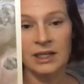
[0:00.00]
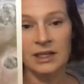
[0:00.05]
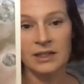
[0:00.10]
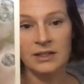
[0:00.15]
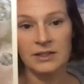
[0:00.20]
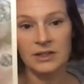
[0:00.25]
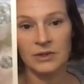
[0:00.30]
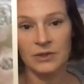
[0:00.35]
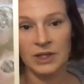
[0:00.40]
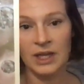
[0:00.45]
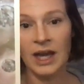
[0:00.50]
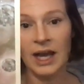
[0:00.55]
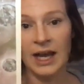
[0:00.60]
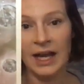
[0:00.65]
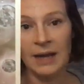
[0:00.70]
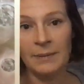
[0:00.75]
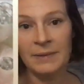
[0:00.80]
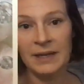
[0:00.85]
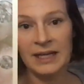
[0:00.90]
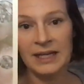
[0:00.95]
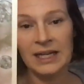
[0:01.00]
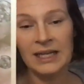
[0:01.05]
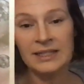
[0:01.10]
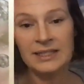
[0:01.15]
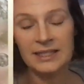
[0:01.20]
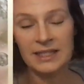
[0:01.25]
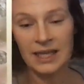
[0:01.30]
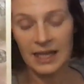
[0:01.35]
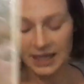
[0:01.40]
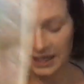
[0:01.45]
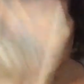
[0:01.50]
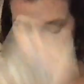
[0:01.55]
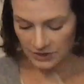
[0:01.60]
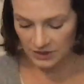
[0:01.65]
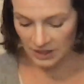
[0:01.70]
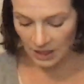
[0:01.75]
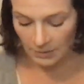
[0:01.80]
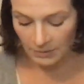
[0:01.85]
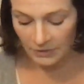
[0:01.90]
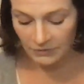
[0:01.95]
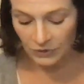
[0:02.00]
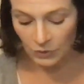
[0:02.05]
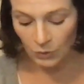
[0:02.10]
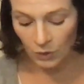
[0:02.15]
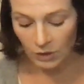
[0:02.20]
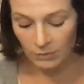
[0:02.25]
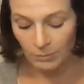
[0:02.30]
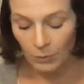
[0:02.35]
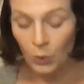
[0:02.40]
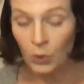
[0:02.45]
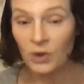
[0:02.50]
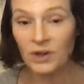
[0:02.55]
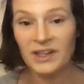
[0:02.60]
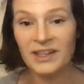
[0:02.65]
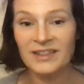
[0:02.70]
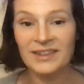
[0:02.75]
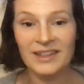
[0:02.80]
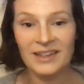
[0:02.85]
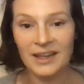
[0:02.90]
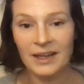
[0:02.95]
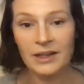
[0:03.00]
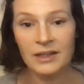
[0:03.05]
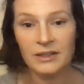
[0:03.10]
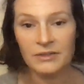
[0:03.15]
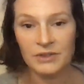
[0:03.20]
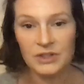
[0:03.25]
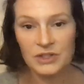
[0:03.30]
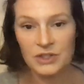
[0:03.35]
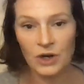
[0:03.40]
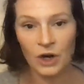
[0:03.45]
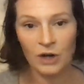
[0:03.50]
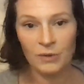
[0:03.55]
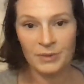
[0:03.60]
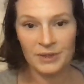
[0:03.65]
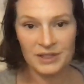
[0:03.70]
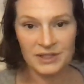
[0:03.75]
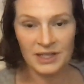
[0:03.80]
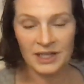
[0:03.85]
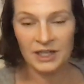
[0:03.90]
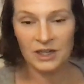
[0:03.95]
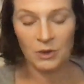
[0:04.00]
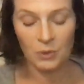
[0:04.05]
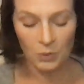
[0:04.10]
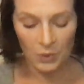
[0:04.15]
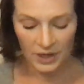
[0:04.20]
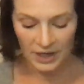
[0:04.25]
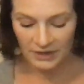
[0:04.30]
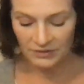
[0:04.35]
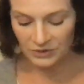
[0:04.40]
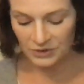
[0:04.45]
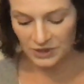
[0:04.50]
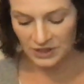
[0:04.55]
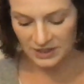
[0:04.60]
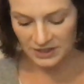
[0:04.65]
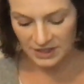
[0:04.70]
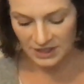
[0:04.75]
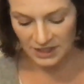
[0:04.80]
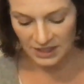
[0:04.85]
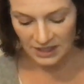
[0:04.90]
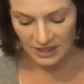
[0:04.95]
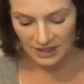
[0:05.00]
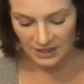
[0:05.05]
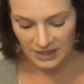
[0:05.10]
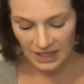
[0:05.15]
So, yeah, I mean, it's like some of you are mourning the end of this karmic cycle, whatever this is.